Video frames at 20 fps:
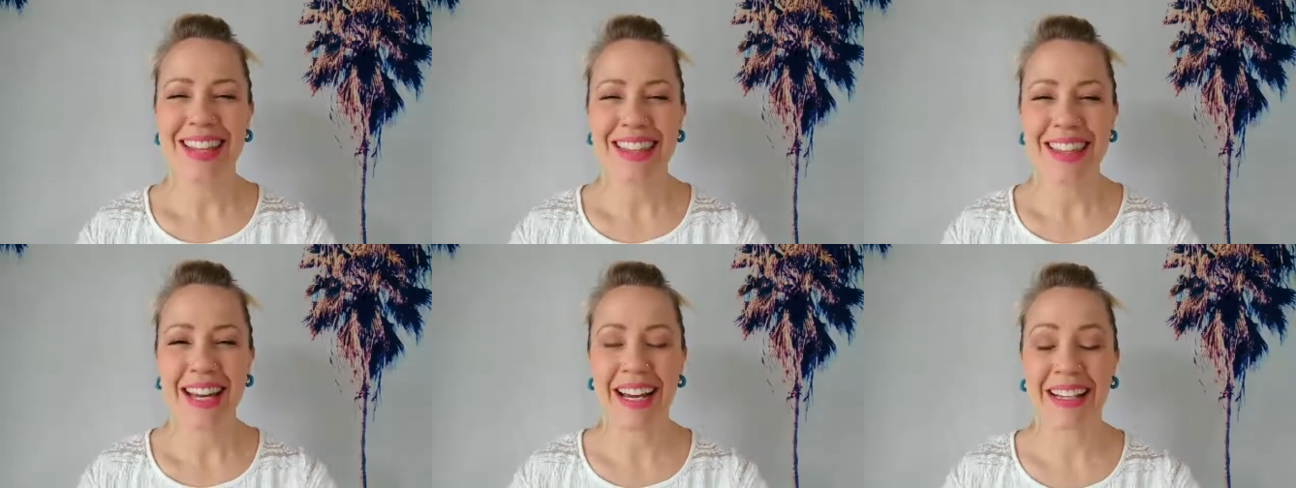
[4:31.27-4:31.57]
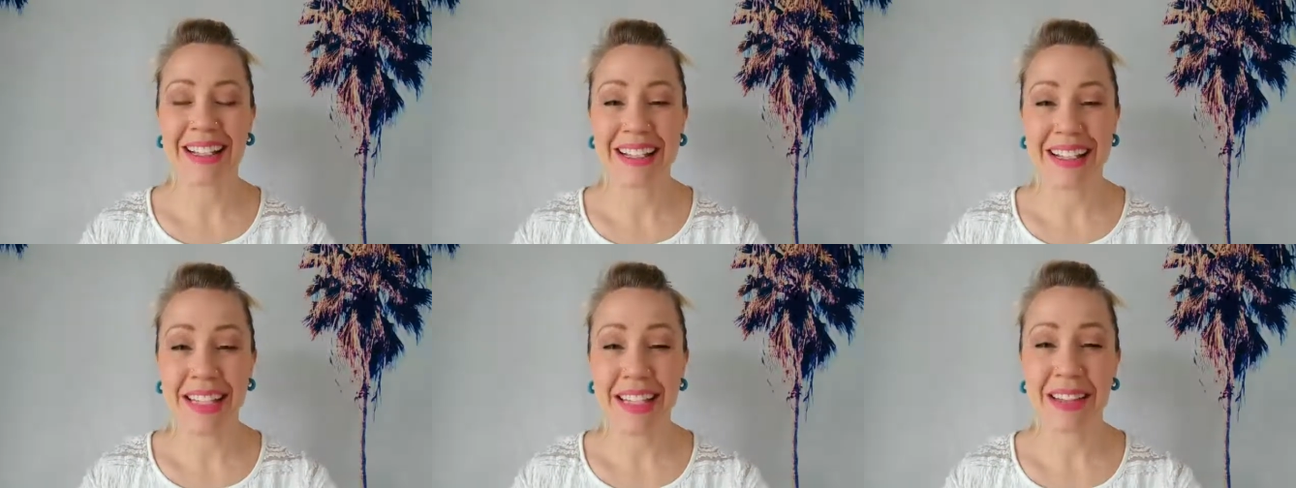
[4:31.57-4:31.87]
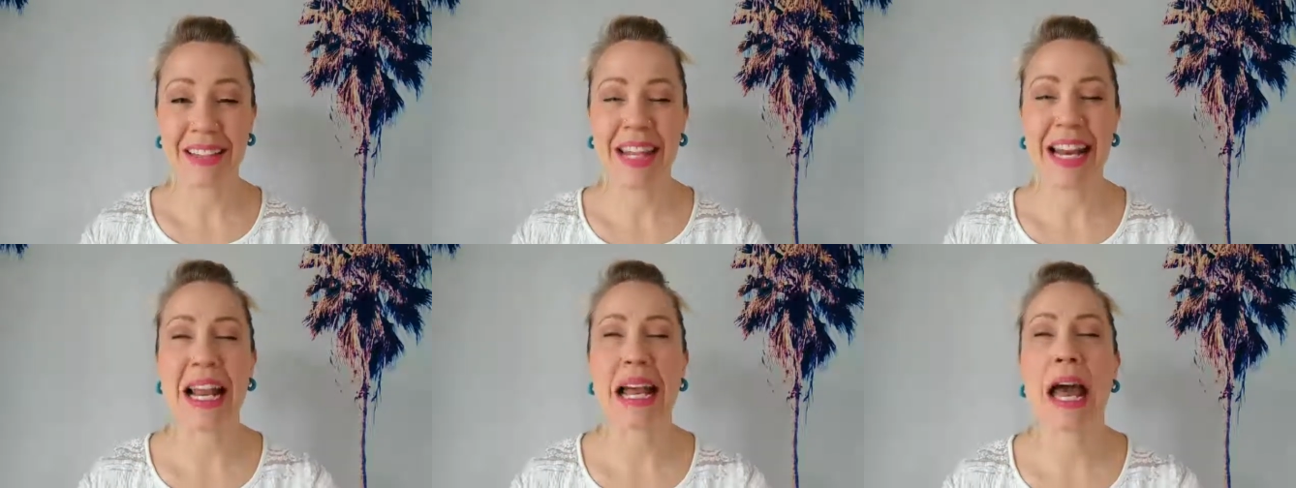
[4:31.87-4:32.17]
The idea
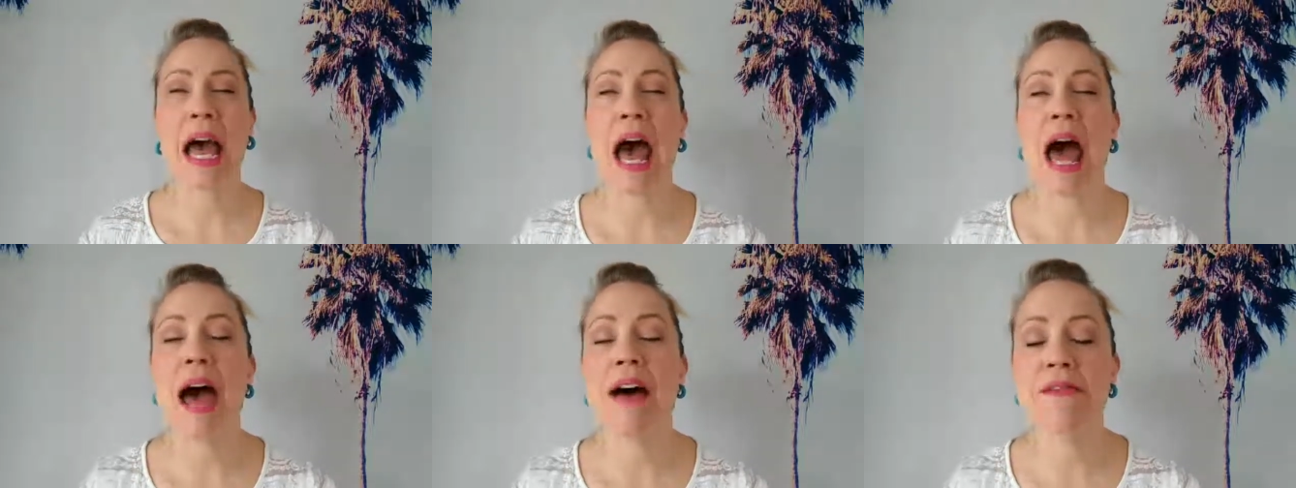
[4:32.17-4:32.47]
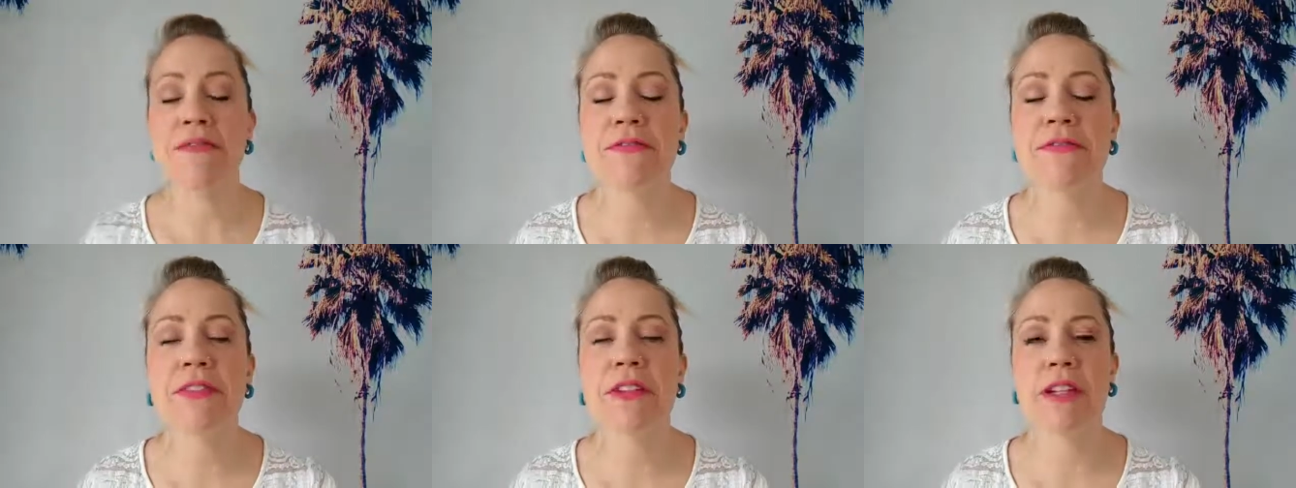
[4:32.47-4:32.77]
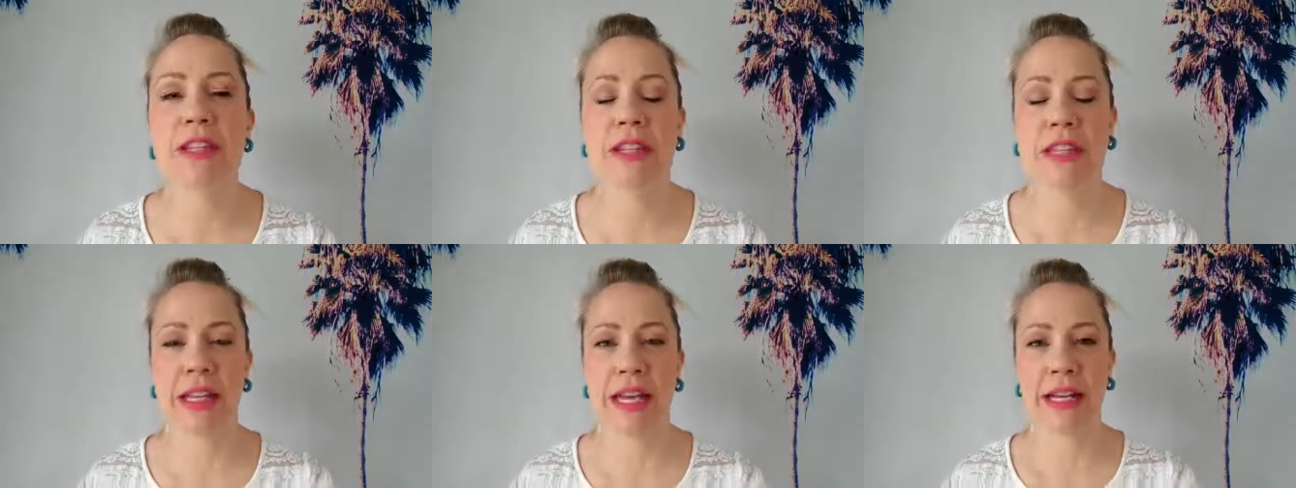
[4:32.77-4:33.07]
that
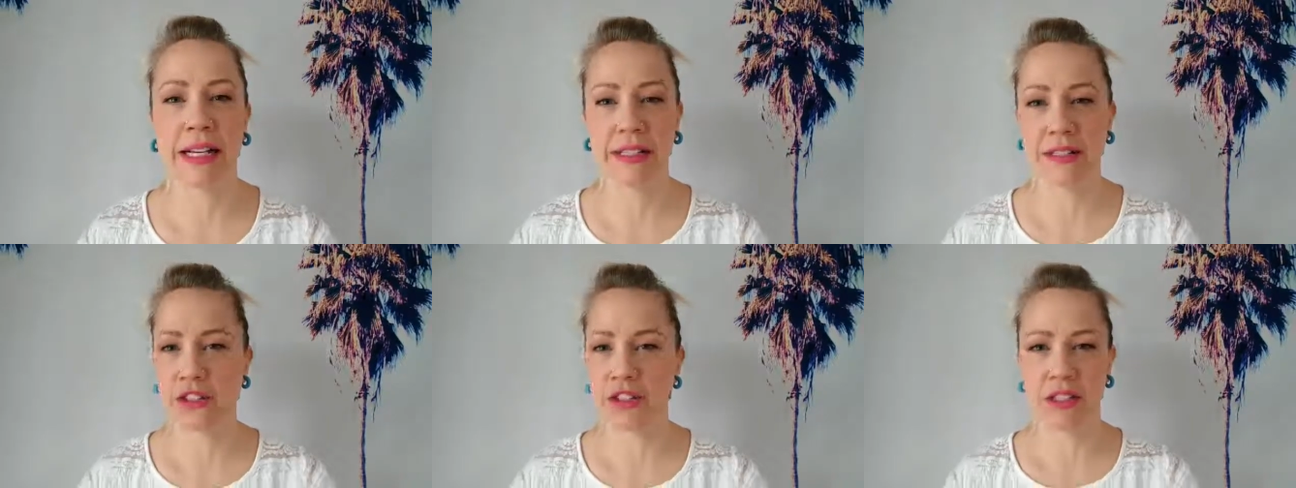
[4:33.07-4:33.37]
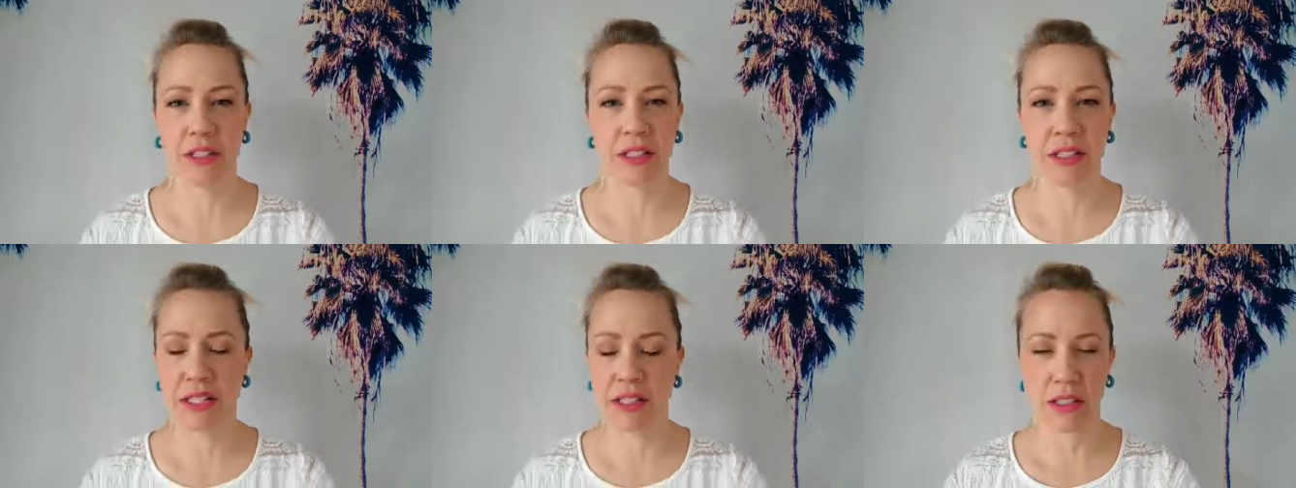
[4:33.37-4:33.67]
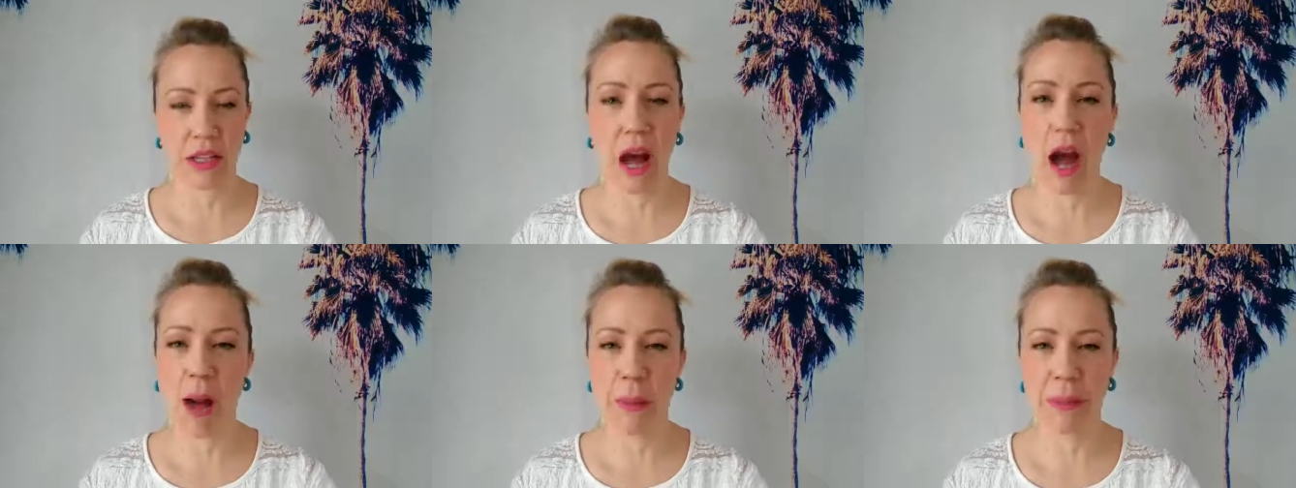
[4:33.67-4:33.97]
everything is just
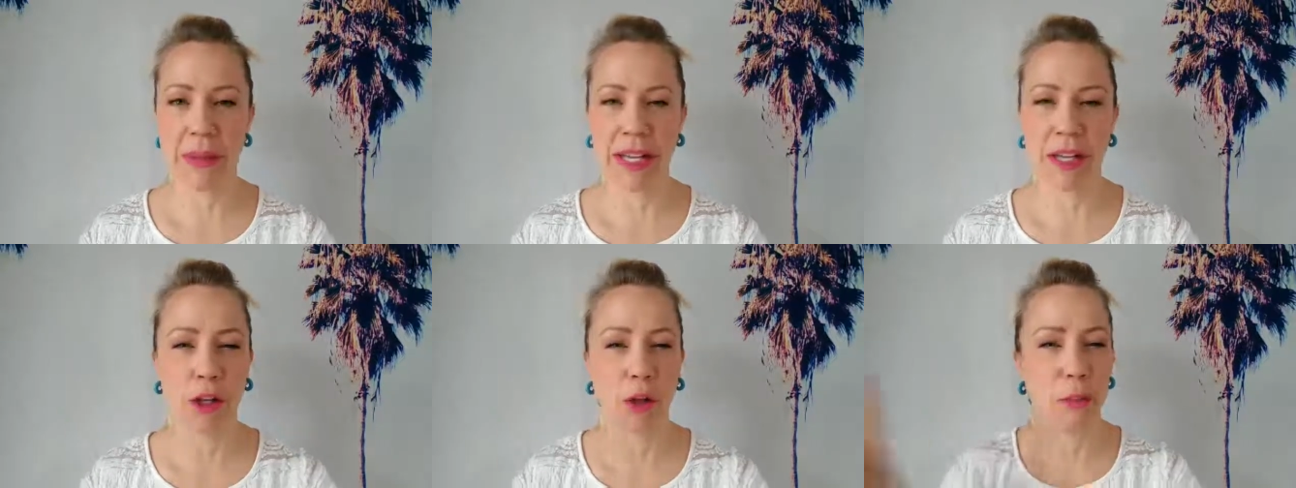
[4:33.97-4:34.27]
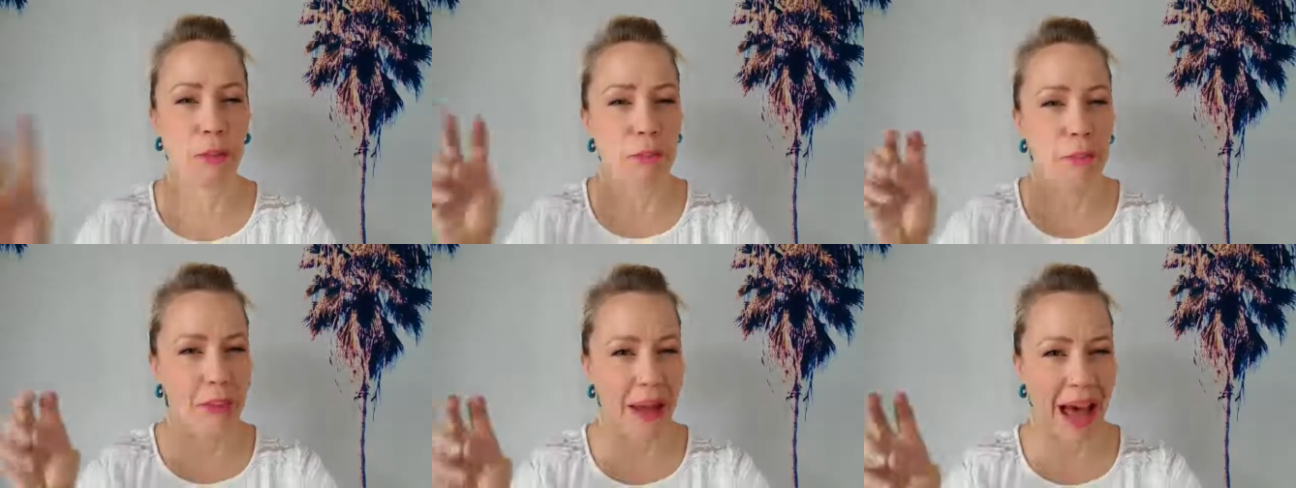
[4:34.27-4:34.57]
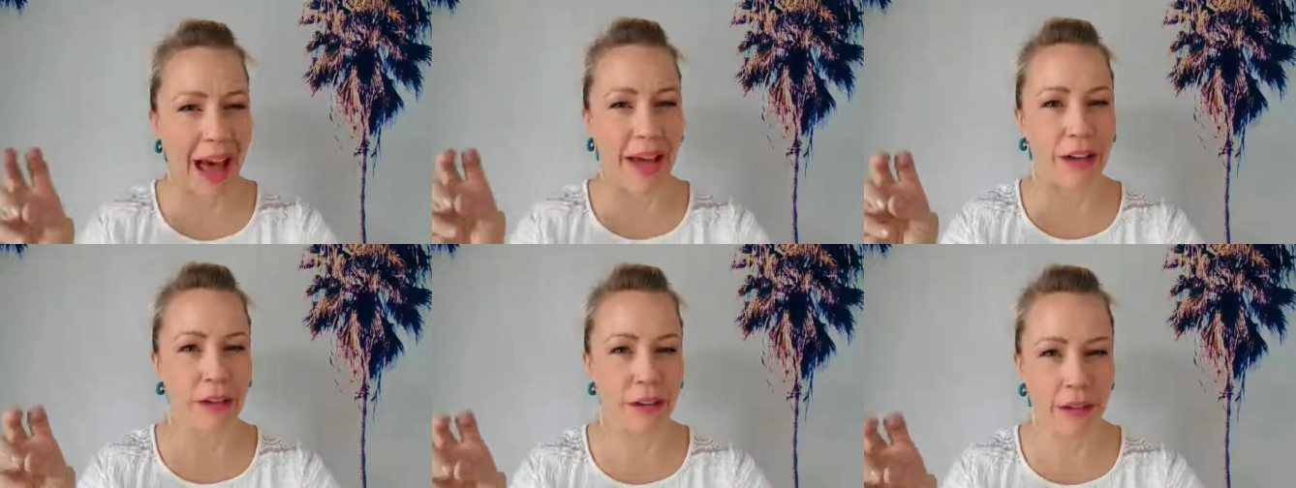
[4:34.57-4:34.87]
this uphill
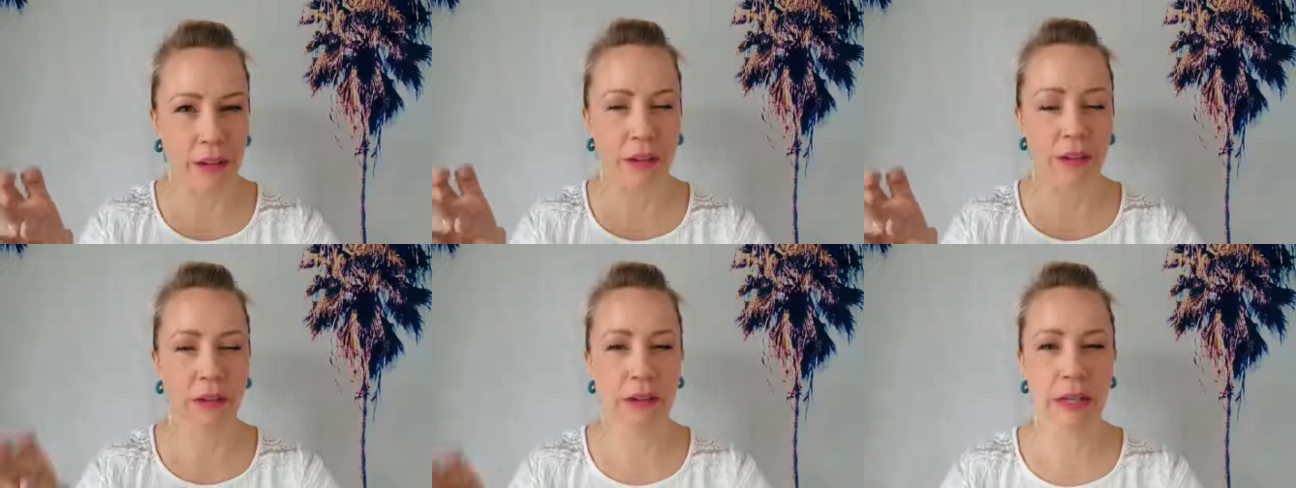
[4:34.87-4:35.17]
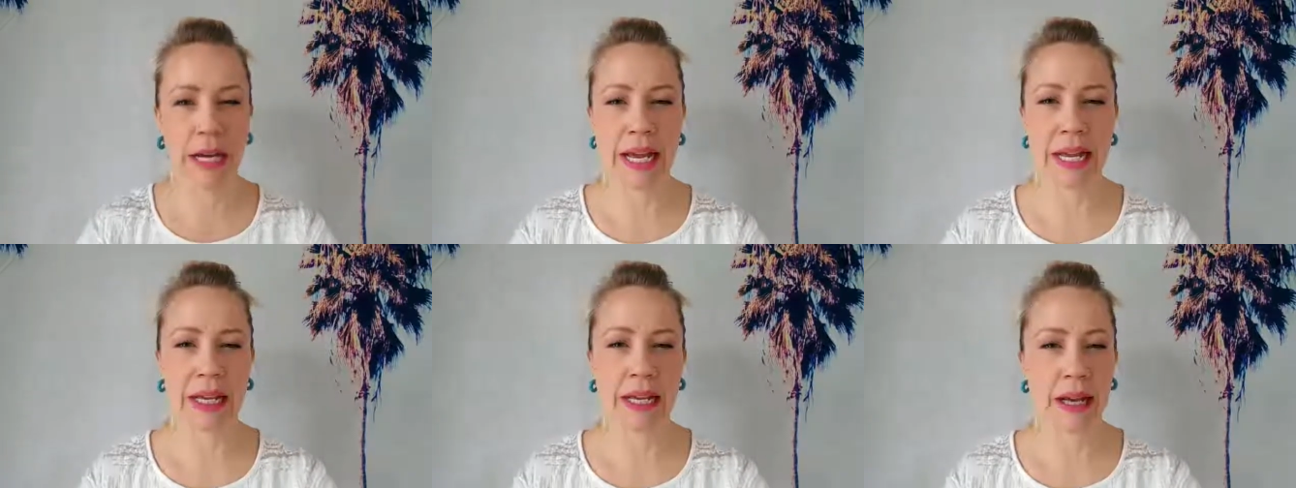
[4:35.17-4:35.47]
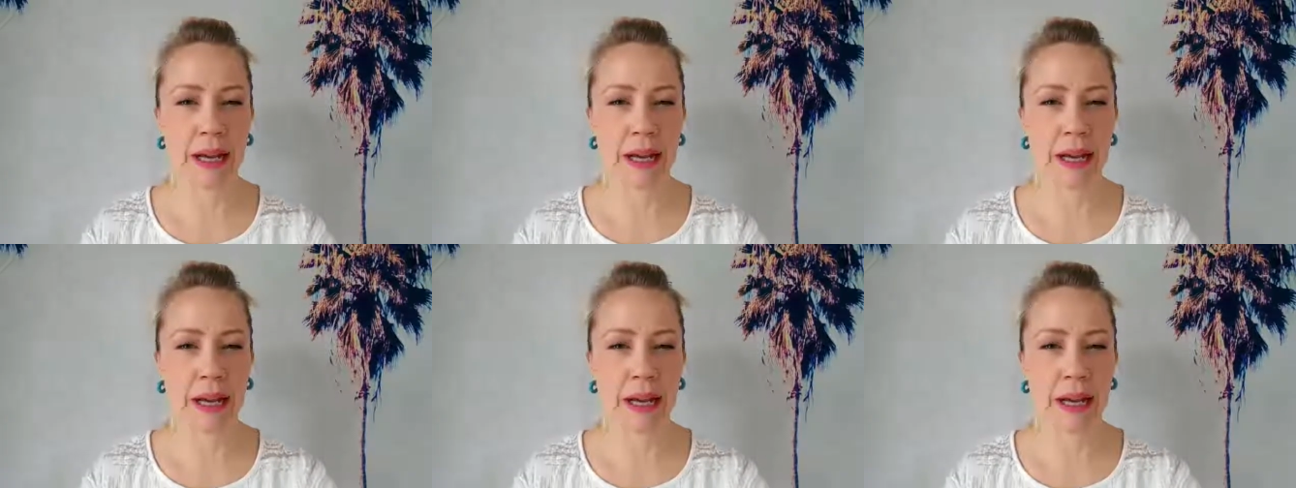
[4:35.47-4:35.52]
battle, right?